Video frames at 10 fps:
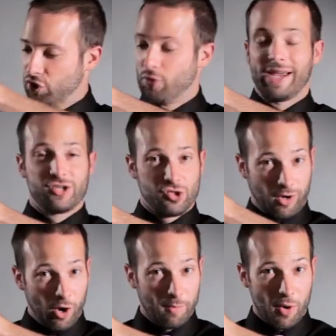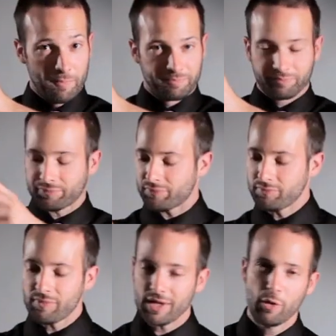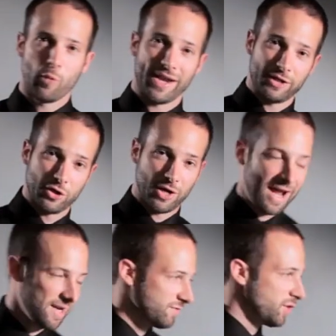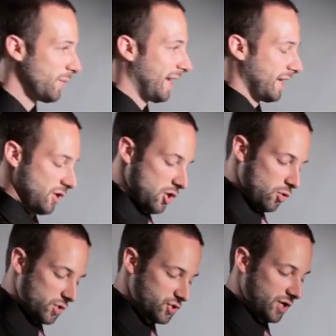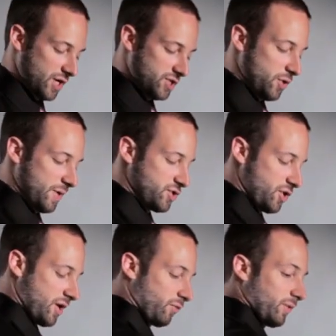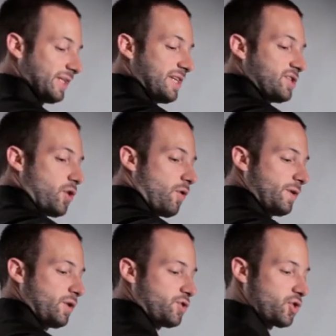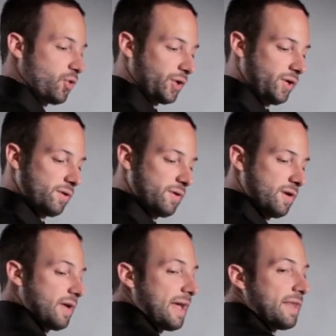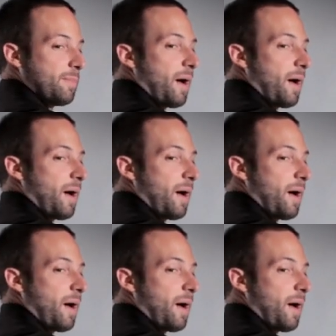to hit your elbow. When it, you're kind of doing it, what you're going to do is you're going to release it over your shoulder. The